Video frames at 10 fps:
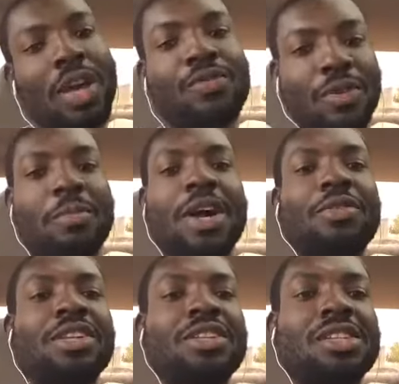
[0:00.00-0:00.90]
for my
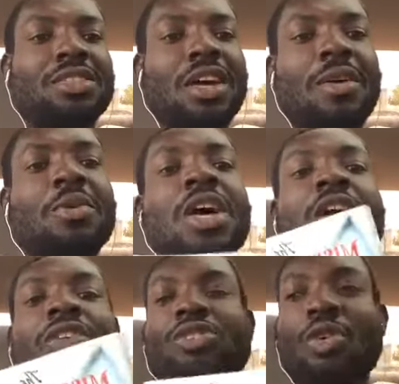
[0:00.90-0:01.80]
written exam.
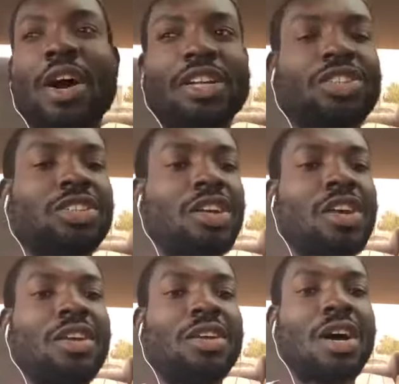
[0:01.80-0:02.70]
So I
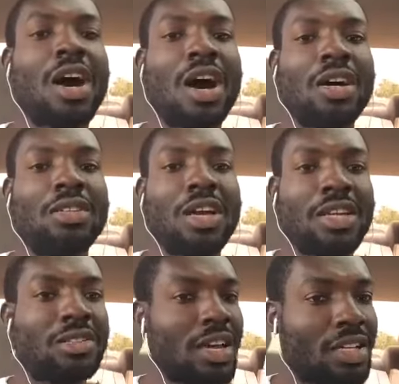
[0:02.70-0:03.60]
shared it.
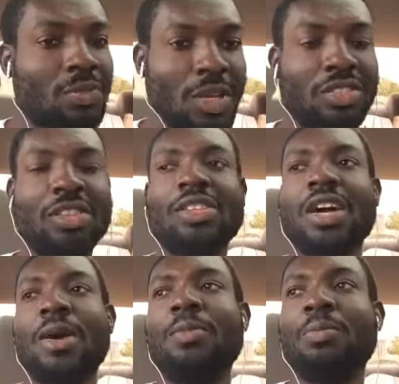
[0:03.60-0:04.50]
I text message.
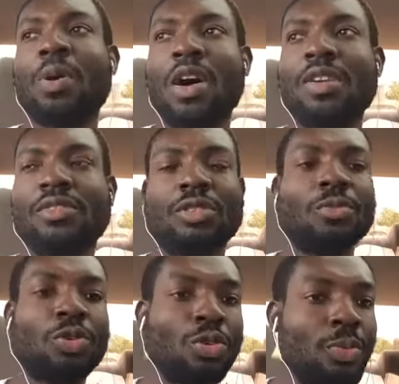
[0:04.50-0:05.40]
I'm a part of
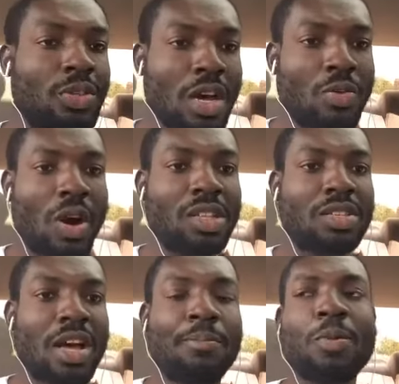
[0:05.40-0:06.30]
some groups on
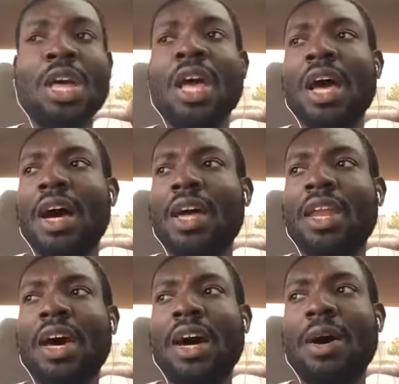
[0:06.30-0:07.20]
WhatsApp.
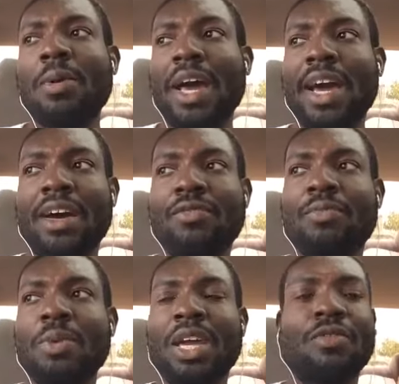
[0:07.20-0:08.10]
And I had
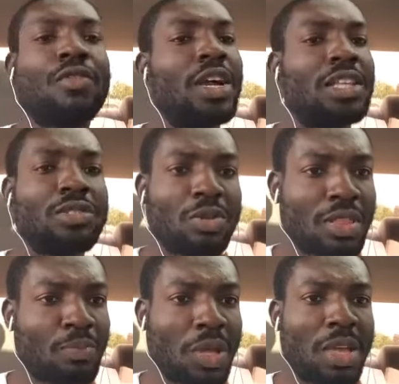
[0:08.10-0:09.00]
made friends
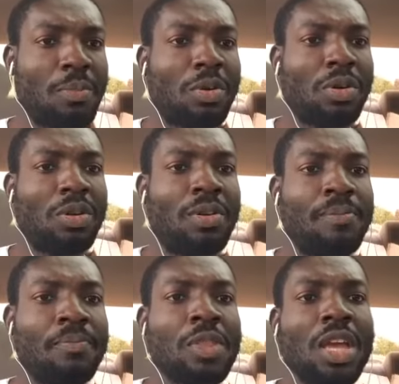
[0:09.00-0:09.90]
with people
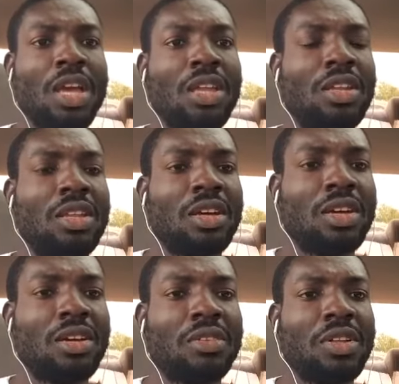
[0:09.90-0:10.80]

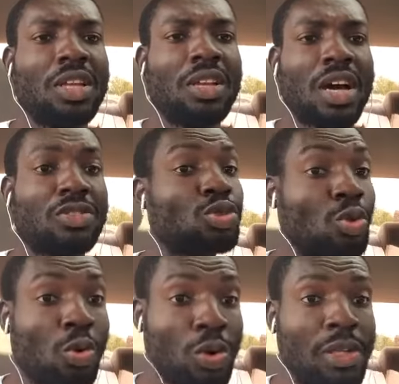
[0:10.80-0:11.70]
at
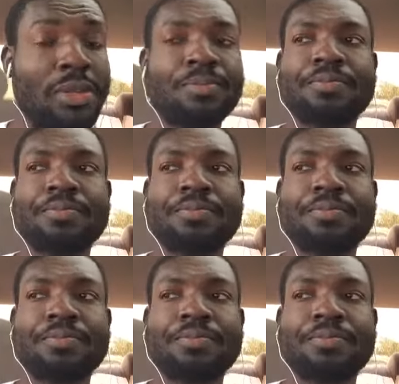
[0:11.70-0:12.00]
school,